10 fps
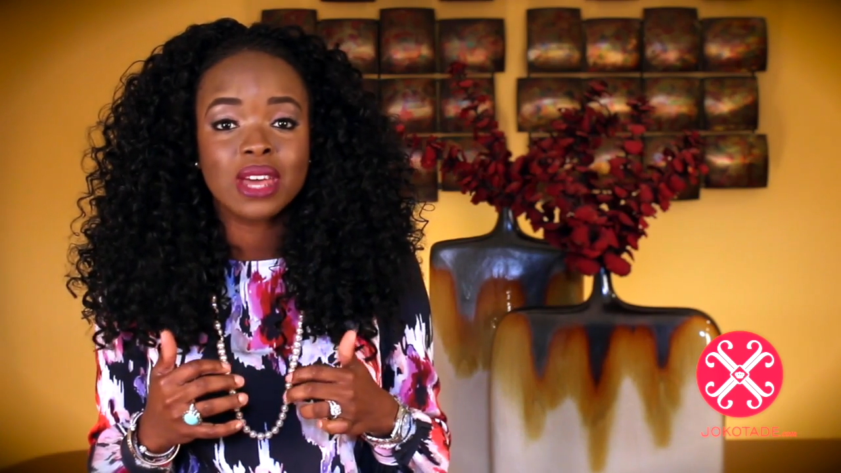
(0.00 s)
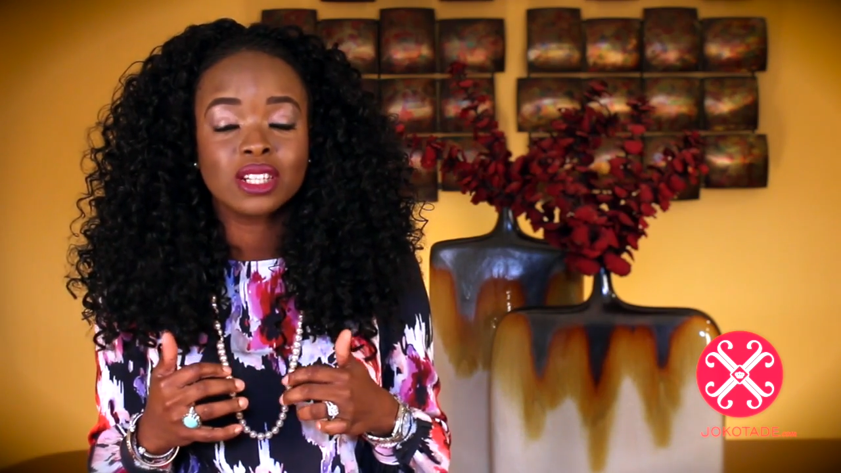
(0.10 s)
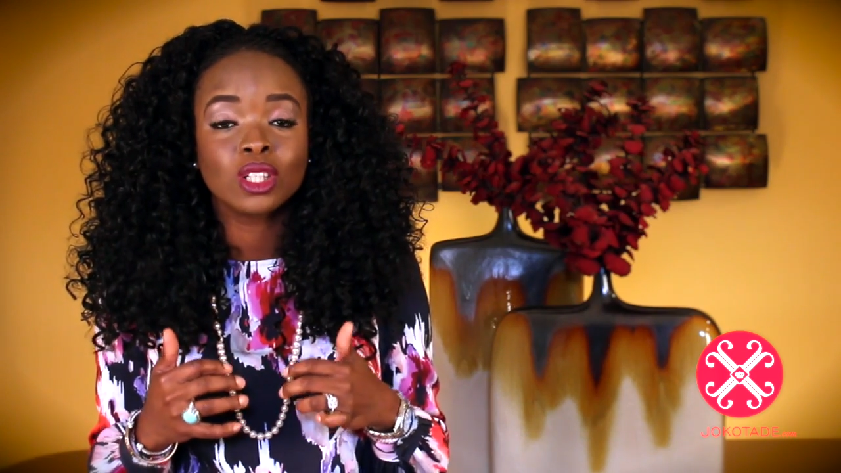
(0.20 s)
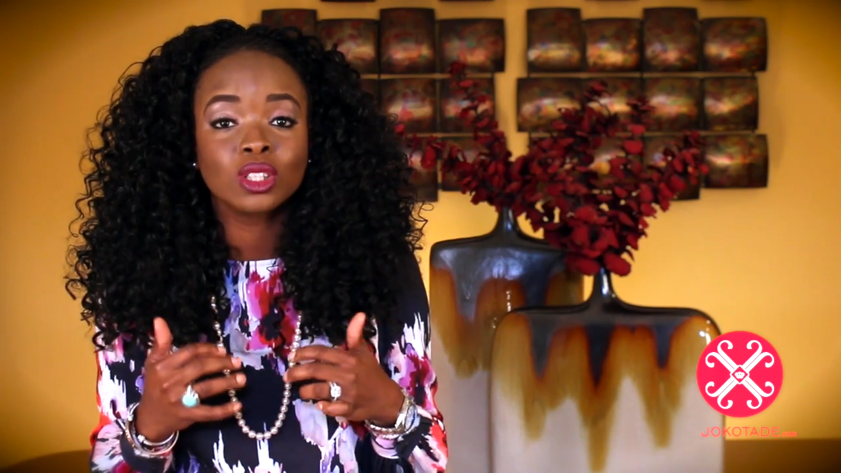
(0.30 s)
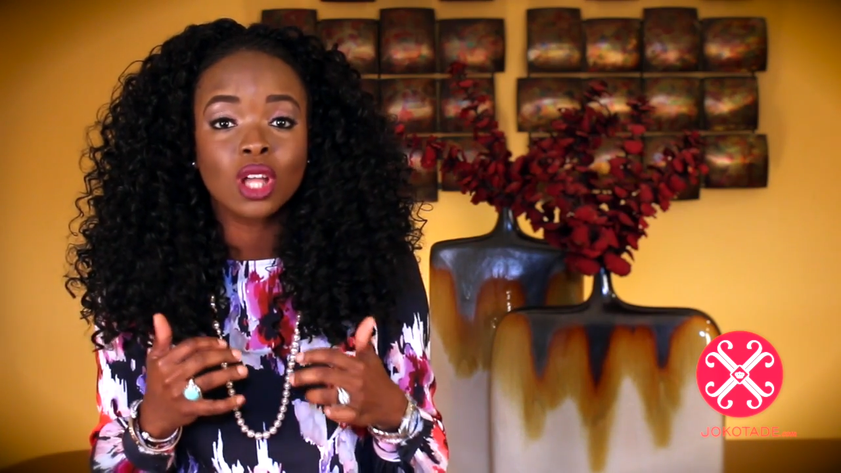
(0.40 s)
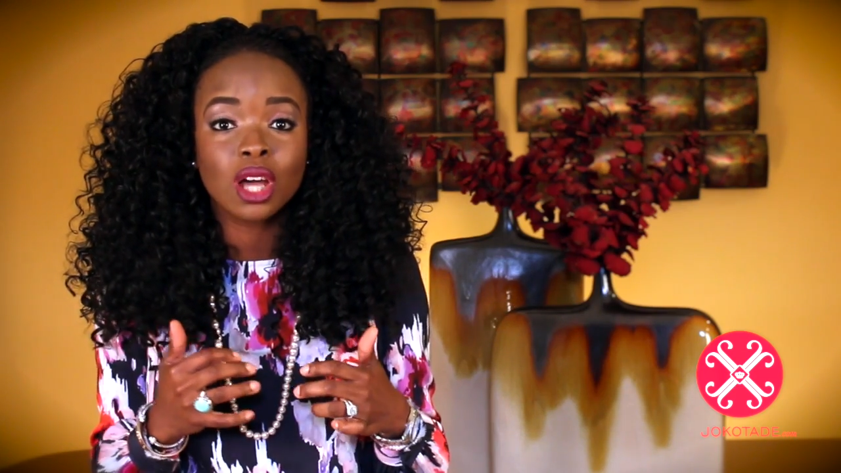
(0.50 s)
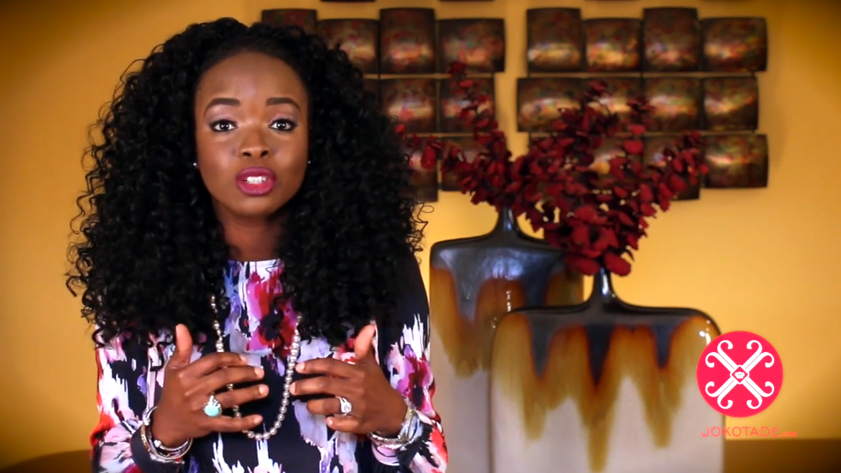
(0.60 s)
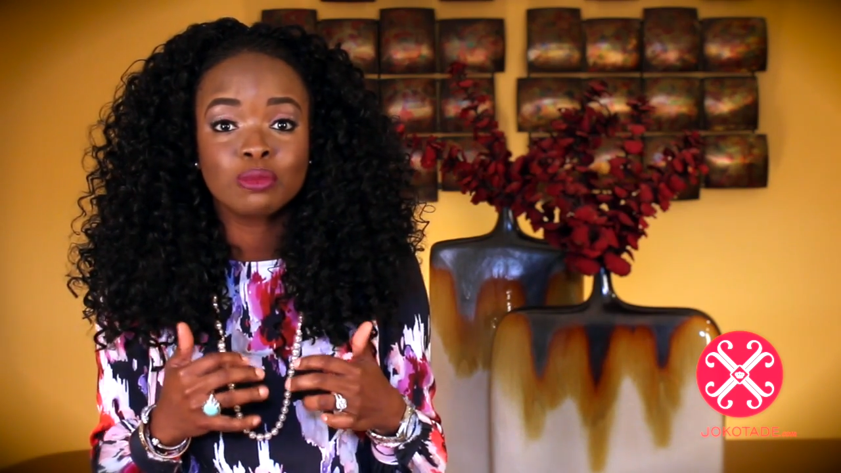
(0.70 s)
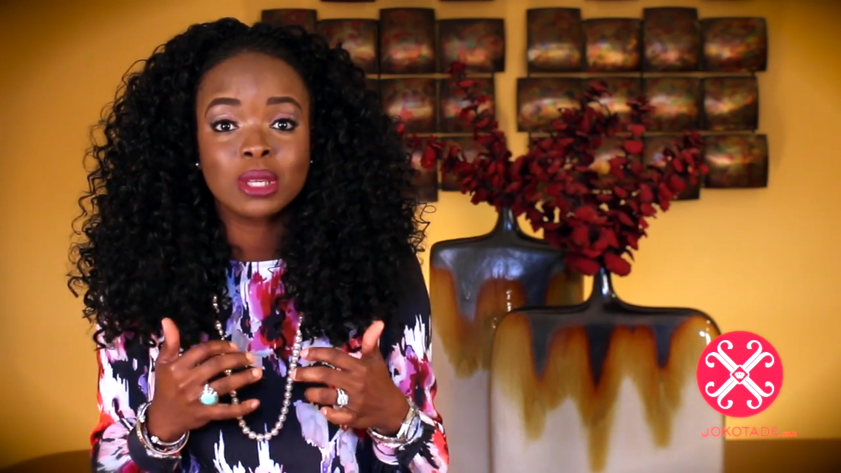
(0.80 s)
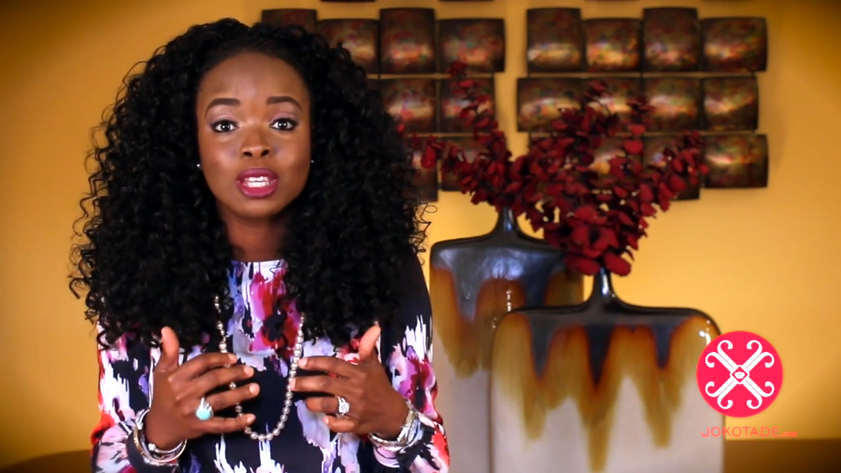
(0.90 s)
that a lot
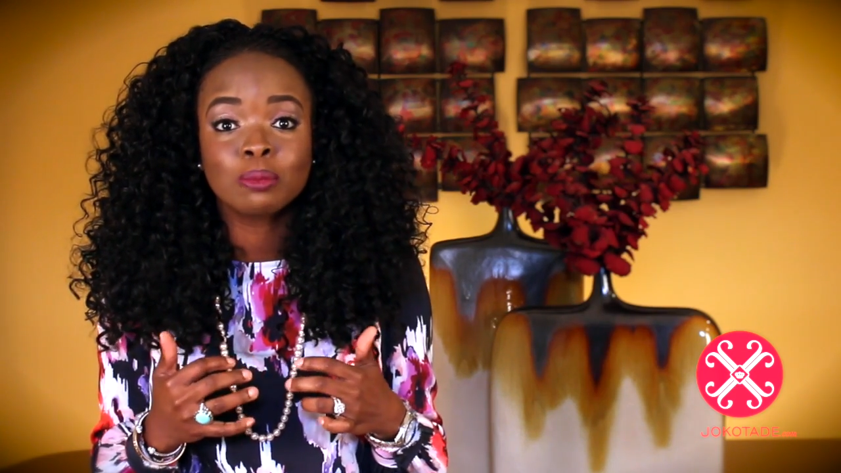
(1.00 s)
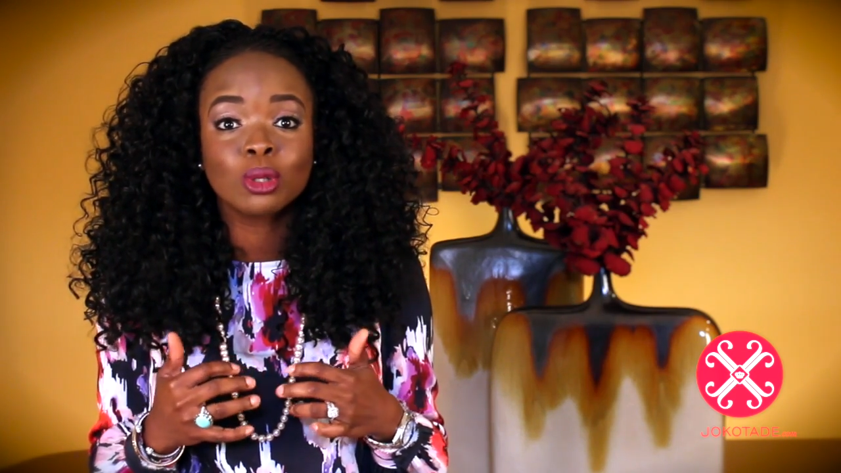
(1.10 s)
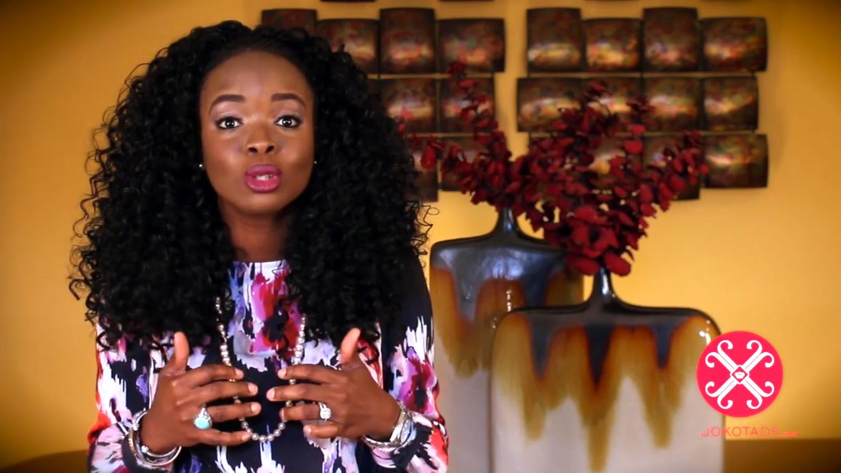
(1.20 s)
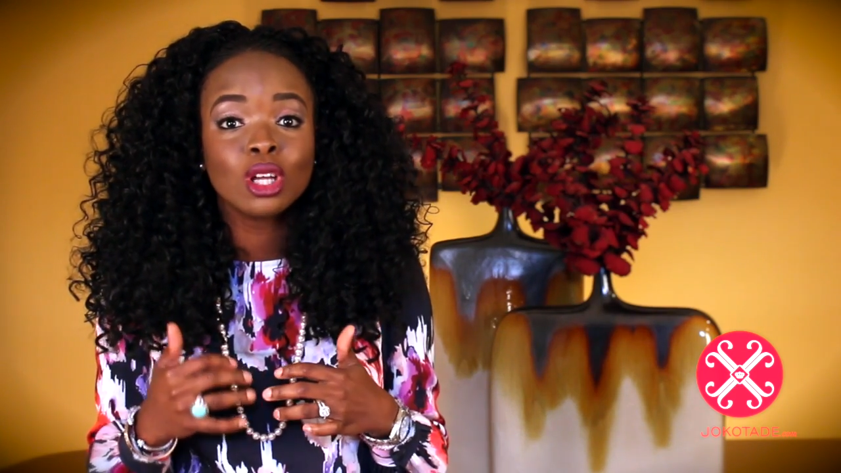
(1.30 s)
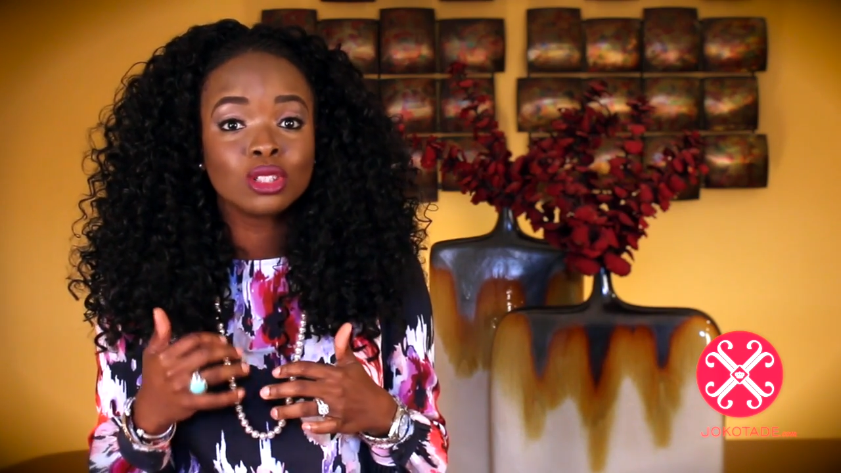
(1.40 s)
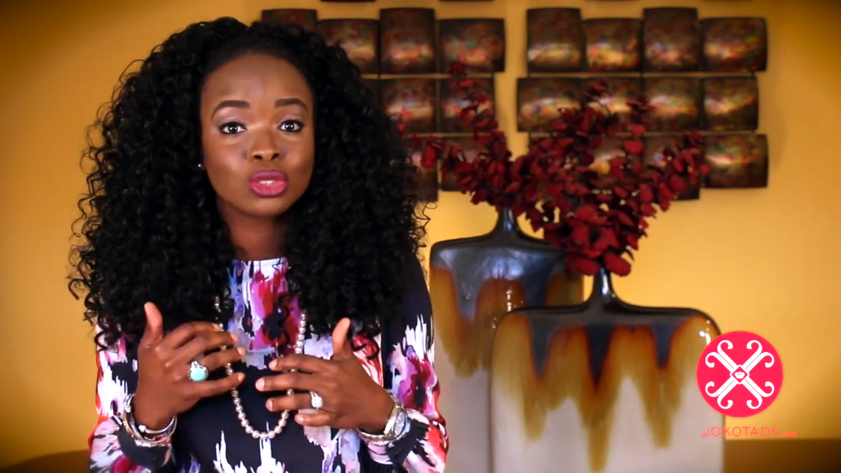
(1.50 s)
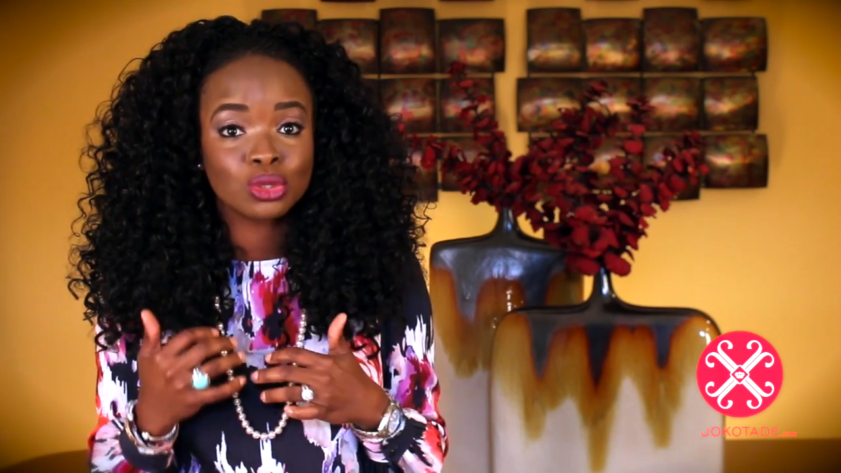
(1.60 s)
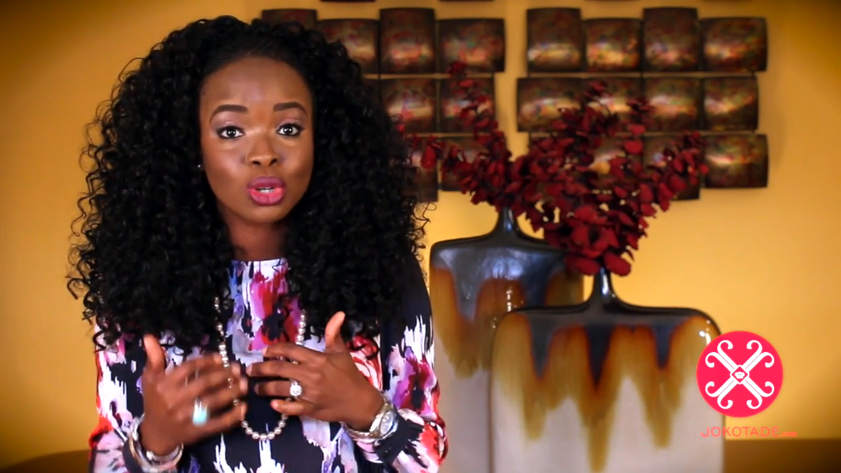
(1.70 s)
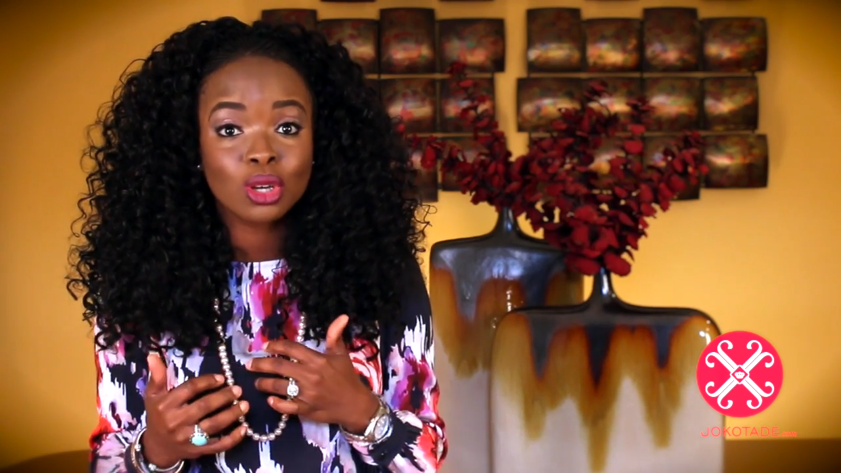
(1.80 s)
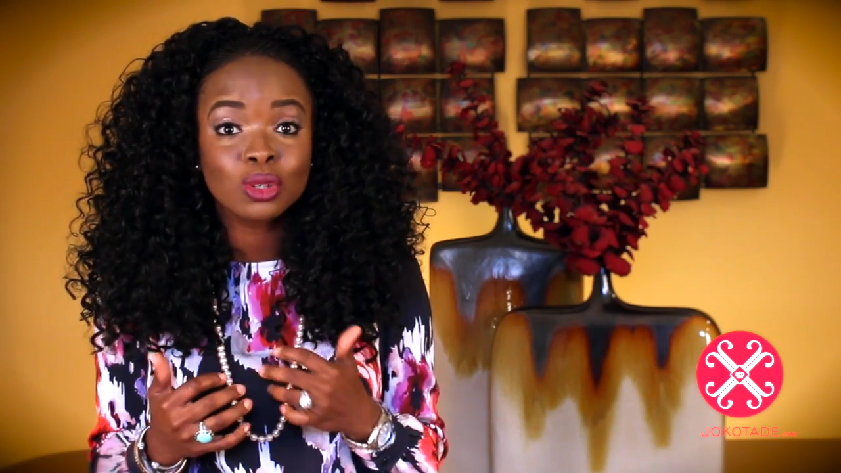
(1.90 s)
of people
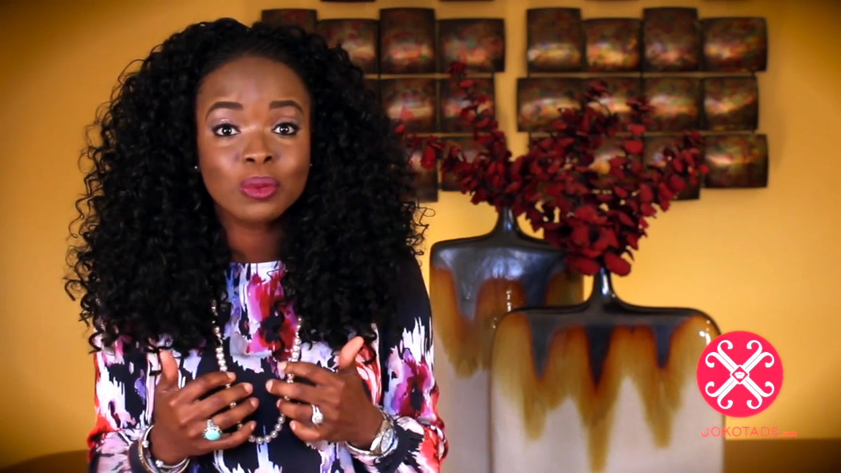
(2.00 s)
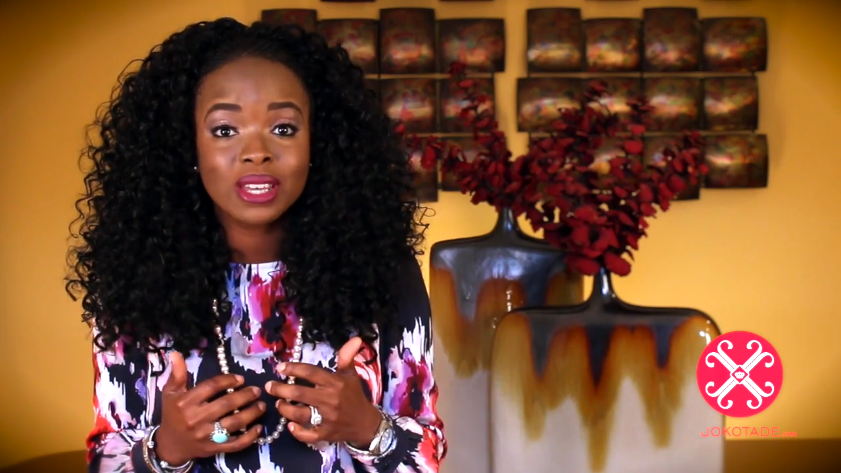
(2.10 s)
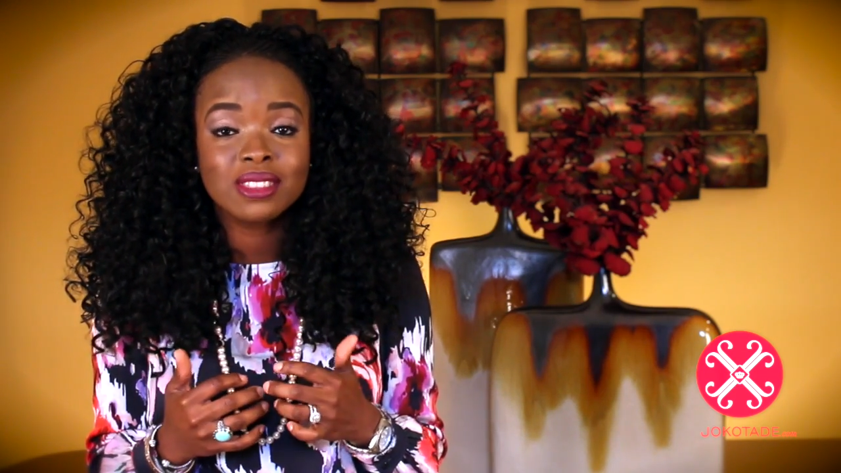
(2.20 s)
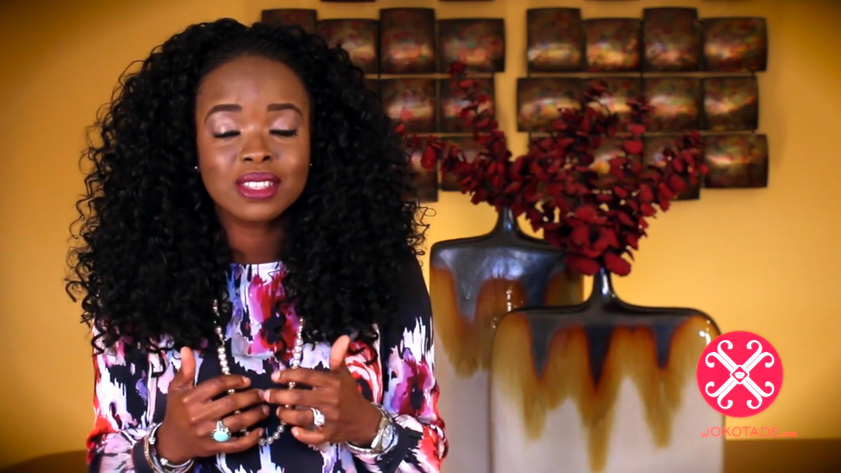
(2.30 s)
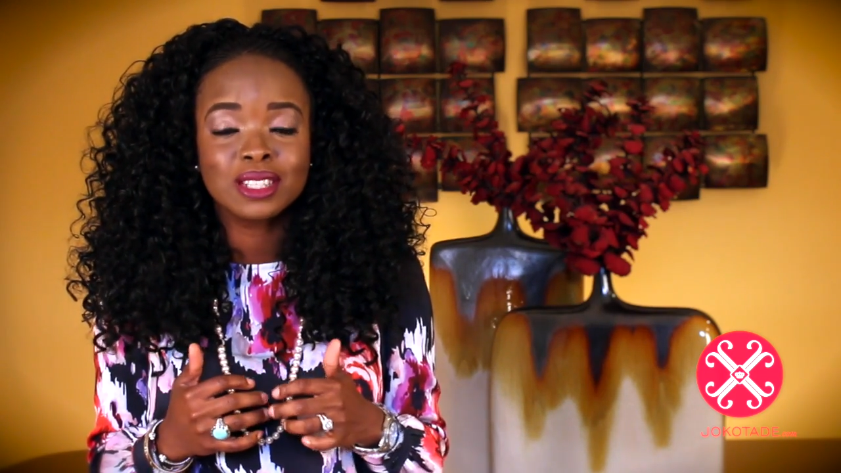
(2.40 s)
struggle with.